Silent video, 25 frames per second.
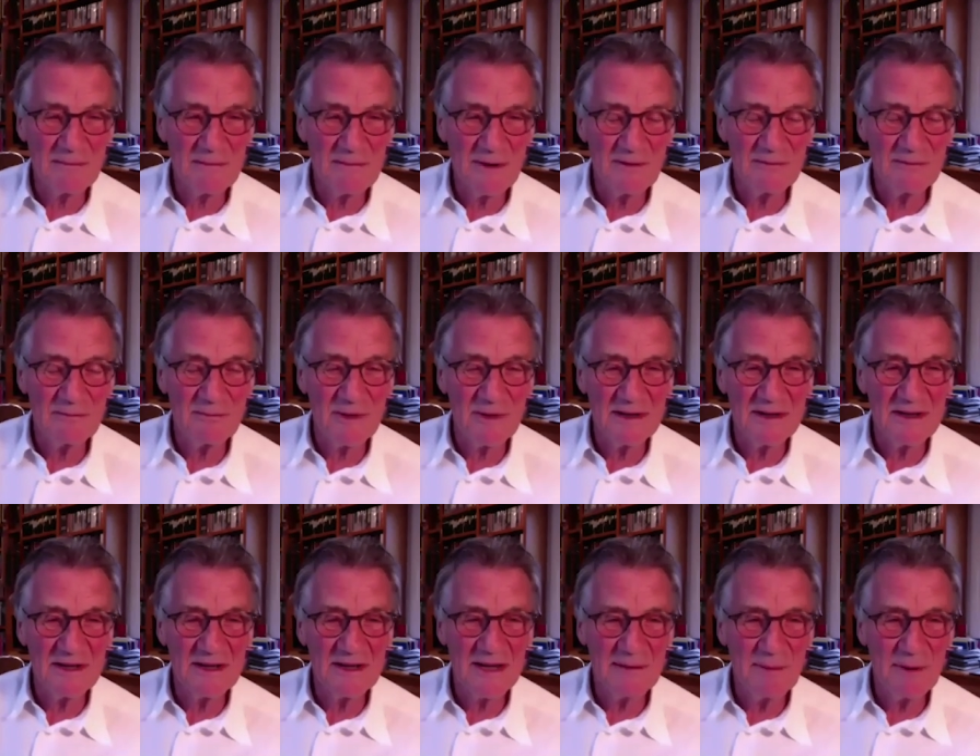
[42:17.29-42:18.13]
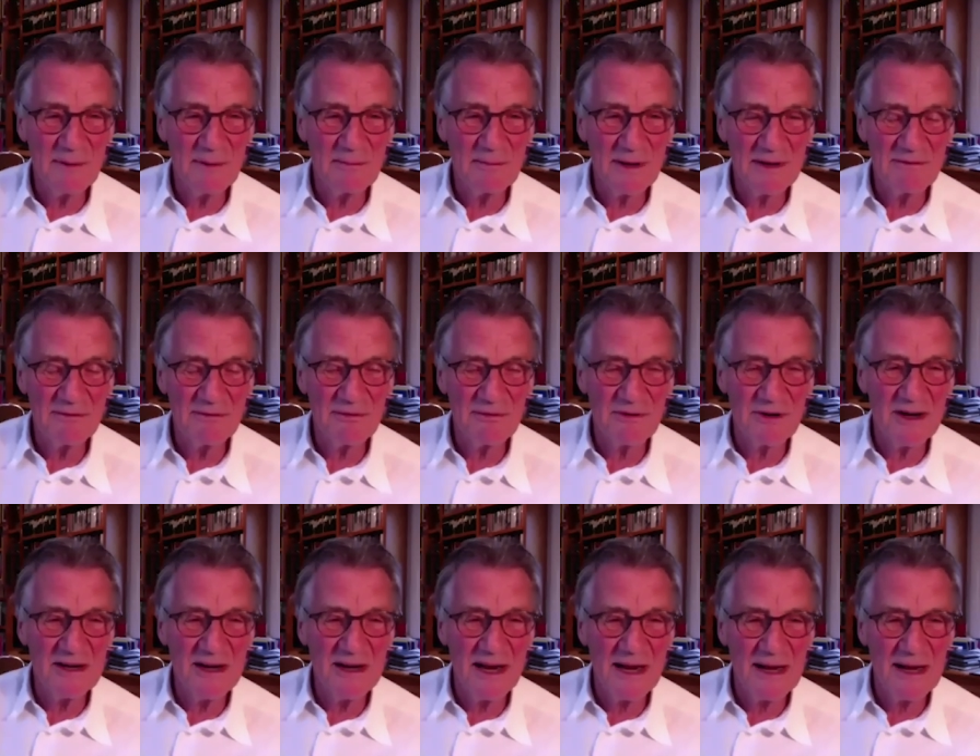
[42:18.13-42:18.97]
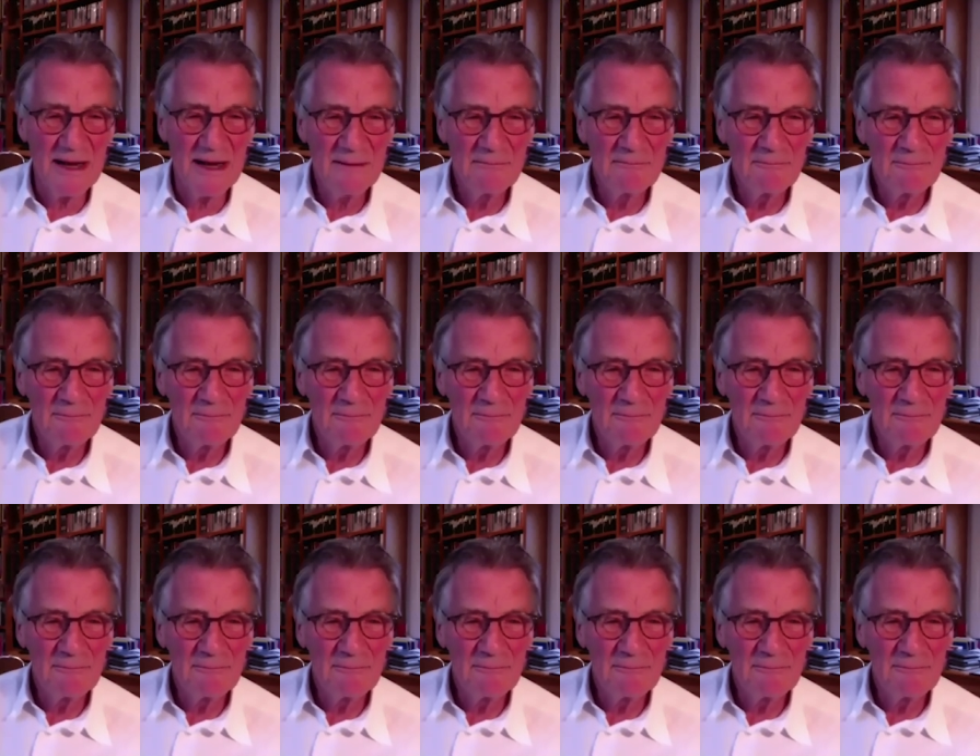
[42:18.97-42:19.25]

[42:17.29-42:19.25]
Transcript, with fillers: on Monday, but by Friday,